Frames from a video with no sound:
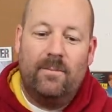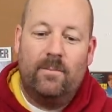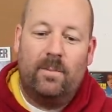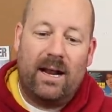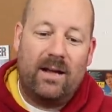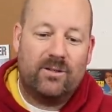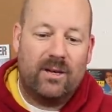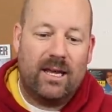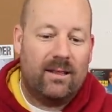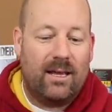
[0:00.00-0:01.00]
But I also
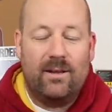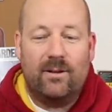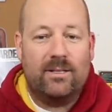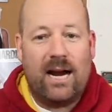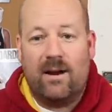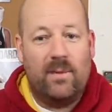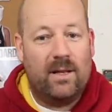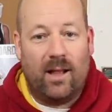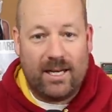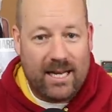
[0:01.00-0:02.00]
get that you're tired of
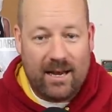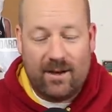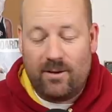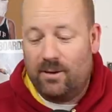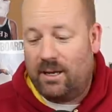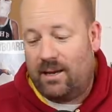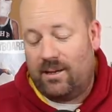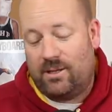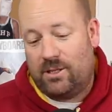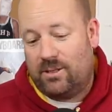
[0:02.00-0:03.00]
being locked down
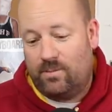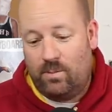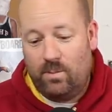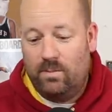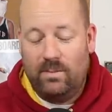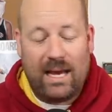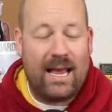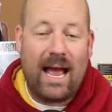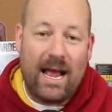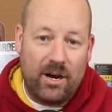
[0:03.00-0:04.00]
and just,
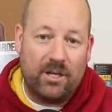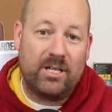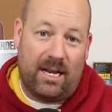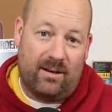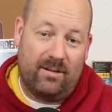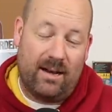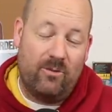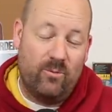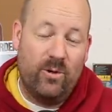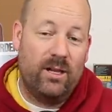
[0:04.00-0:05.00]
I understand. I
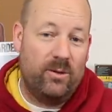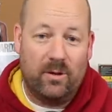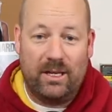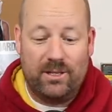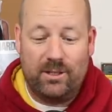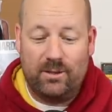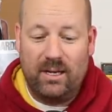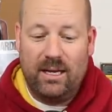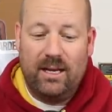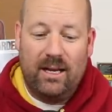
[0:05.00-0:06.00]
really, really
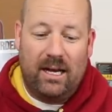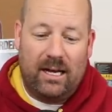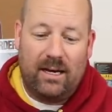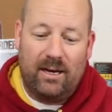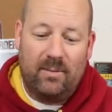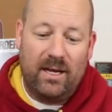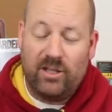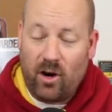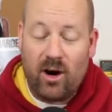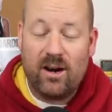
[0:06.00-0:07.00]
do.
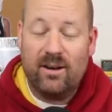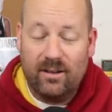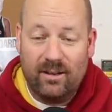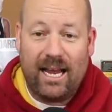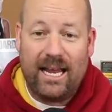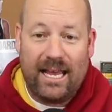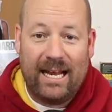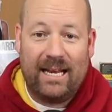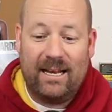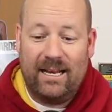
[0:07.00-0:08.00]
It's hard. I
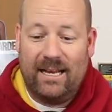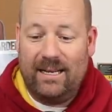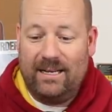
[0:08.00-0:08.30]
get it.